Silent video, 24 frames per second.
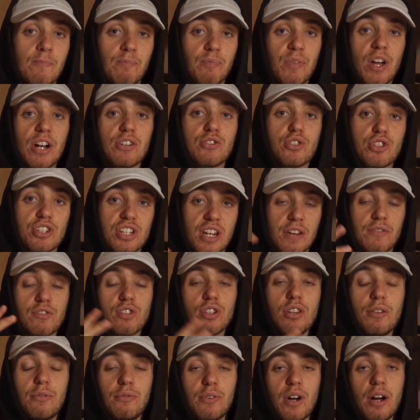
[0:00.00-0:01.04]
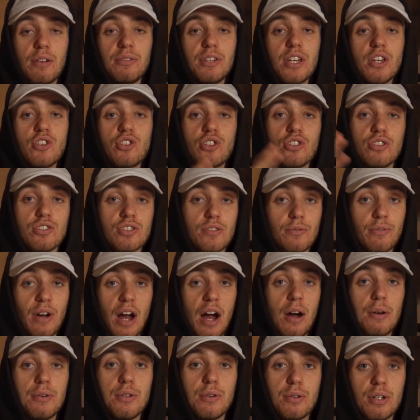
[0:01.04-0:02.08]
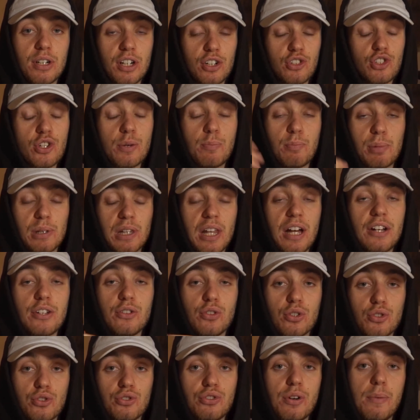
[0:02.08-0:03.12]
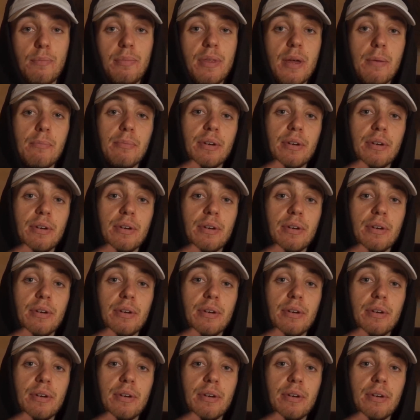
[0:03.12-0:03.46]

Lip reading: that just gives you the foundations of how you can actually plan your trip then,